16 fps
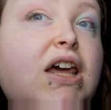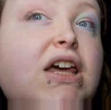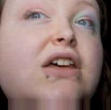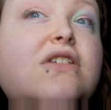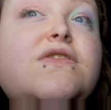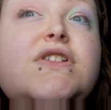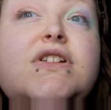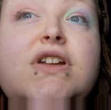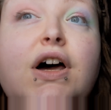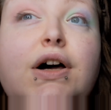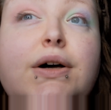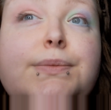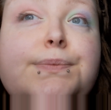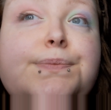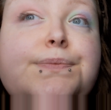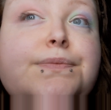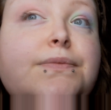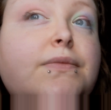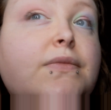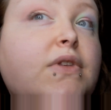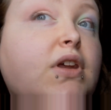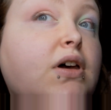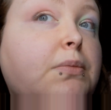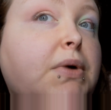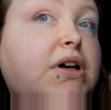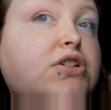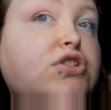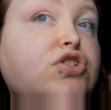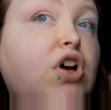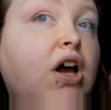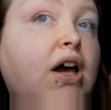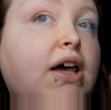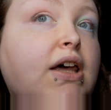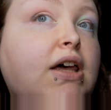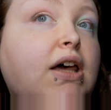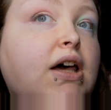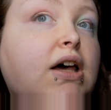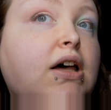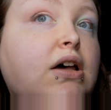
Even I might try